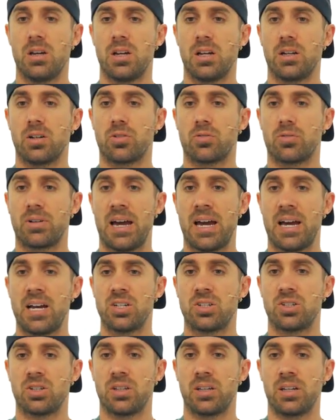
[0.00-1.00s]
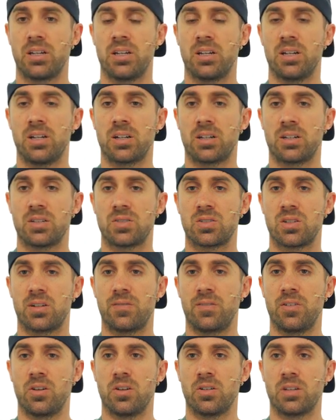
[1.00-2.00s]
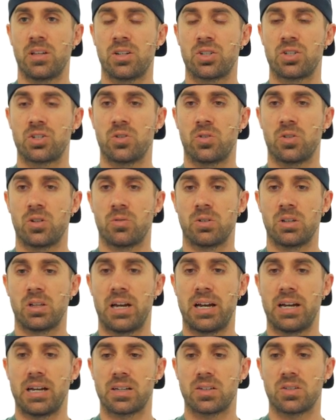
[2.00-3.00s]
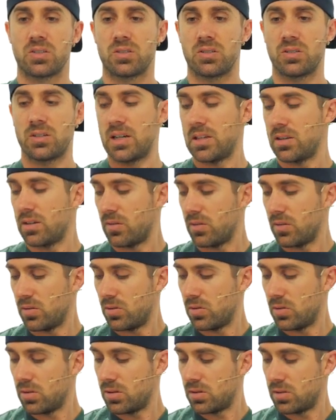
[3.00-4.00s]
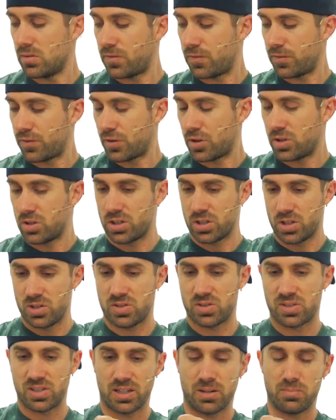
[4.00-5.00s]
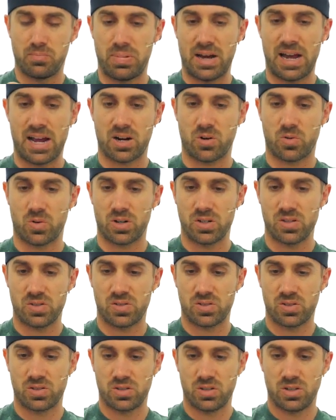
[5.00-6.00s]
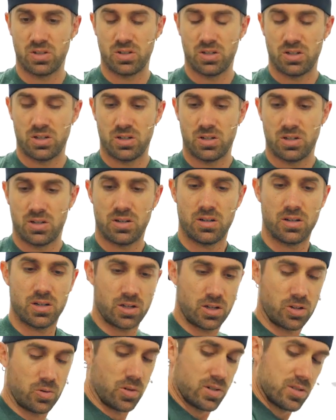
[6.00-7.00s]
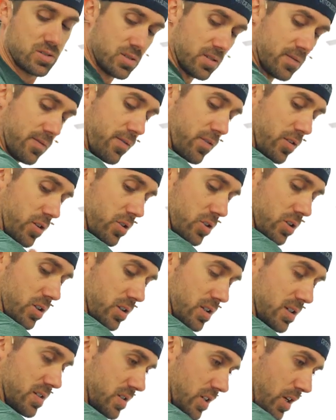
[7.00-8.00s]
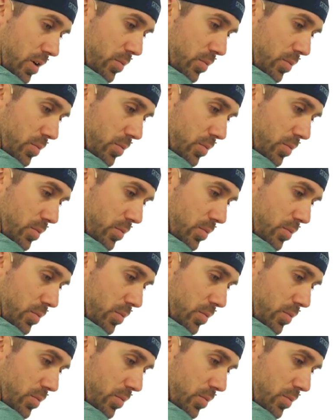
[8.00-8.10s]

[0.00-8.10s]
And gradually, you're gonna start feeling that shoulder relax. And the further you sink backwards, in other words, the further this